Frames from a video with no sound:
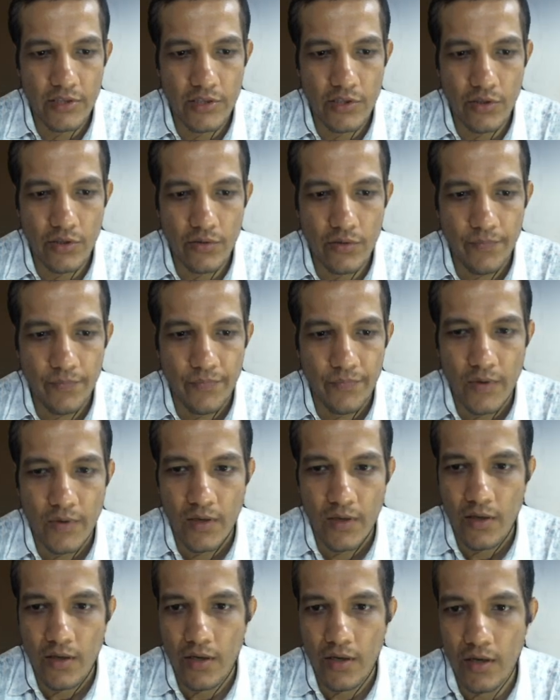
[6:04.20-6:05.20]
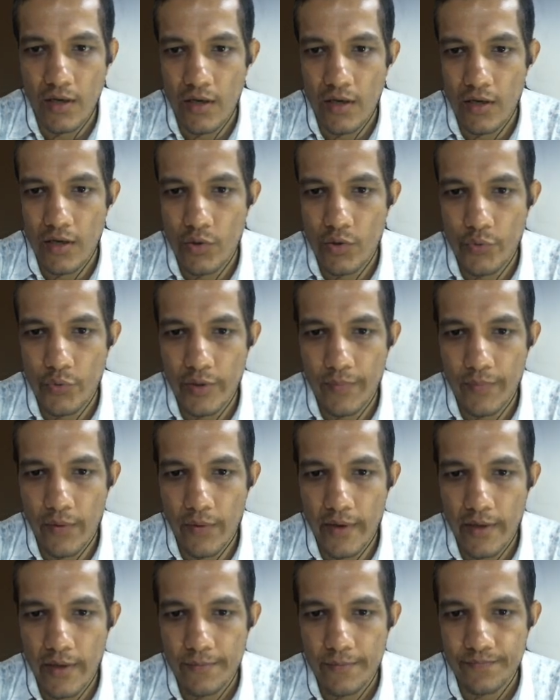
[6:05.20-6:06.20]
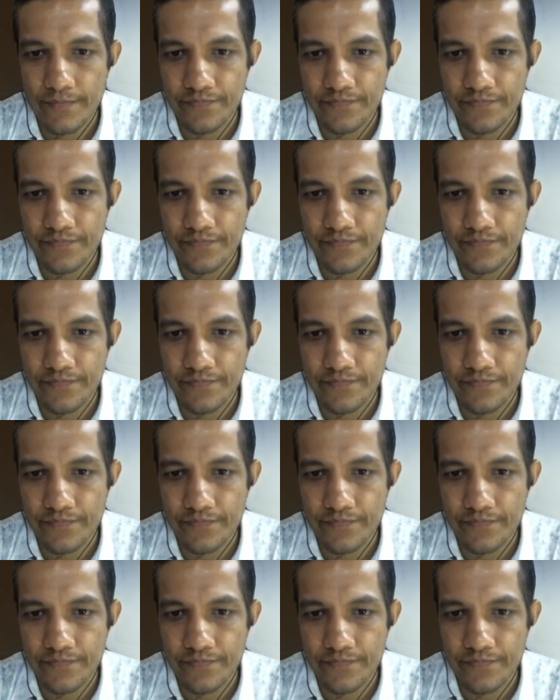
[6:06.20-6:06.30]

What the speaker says: to the power